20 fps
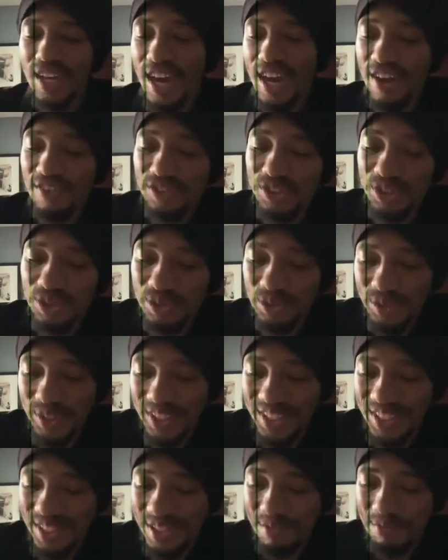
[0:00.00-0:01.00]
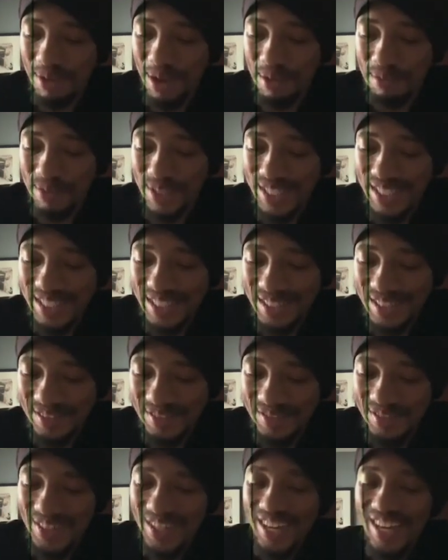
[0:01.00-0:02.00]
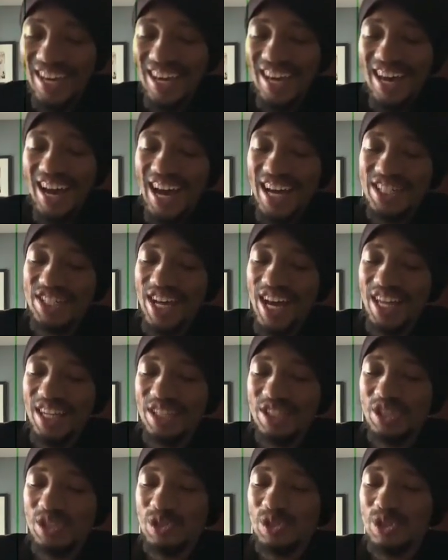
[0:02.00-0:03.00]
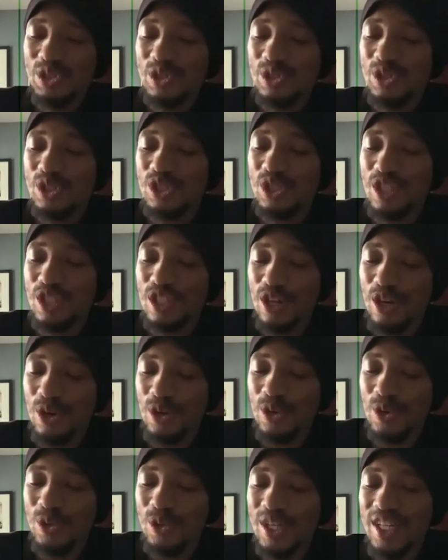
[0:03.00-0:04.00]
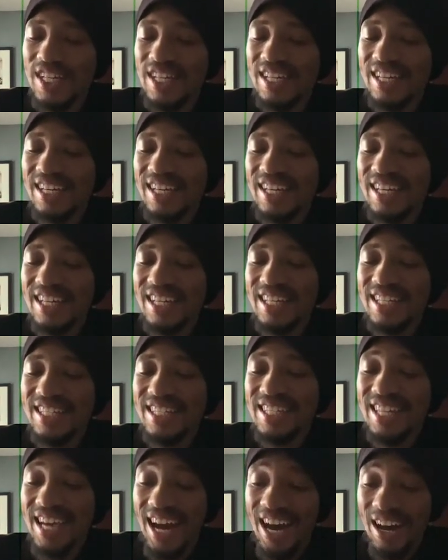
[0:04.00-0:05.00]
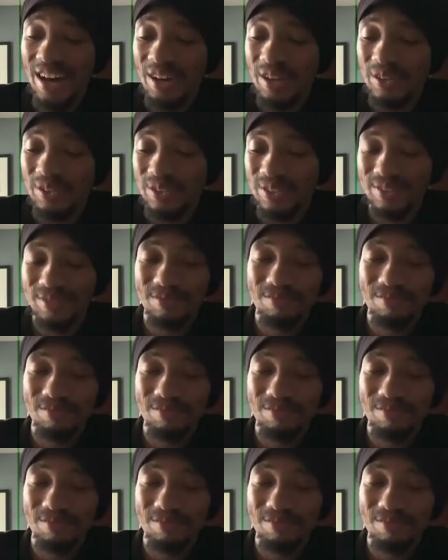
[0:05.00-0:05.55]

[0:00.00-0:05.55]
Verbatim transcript: After you read this about Miss Lynn, I challenge you to slow down.